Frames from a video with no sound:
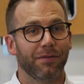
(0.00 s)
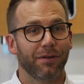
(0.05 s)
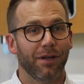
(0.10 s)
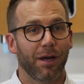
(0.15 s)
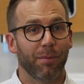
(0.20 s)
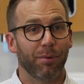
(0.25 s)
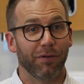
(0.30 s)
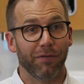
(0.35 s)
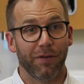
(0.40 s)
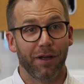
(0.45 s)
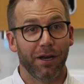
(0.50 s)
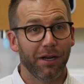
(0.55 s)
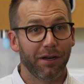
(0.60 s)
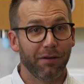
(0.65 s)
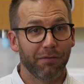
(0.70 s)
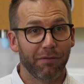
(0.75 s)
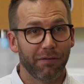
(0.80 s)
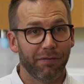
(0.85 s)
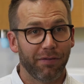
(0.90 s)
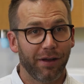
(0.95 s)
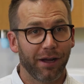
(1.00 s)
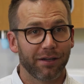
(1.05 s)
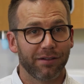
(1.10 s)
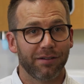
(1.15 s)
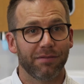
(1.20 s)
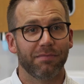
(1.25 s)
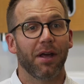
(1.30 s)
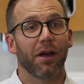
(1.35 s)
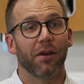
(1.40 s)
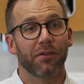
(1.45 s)
a preventative
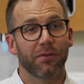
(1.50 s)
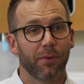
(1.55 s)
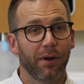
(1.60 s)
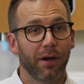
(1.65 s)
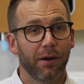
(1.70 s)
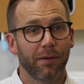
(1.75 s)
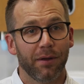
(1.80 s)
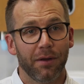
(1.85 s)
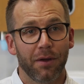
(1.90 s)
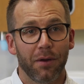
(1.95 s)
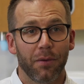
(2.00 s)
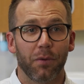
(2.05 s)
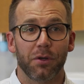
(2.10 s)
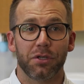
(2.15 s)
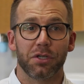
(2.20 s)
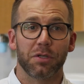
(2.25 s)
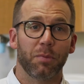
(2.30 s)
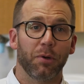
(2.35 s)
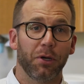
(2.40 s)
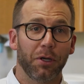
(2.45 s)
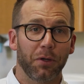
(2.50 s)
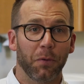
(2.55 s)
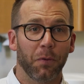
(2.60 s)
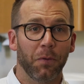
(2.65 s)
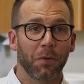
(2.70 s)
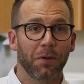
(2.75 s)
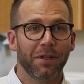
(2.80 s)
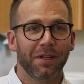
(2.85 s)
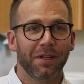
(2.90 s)
effect elsewhere, which is pretty cool.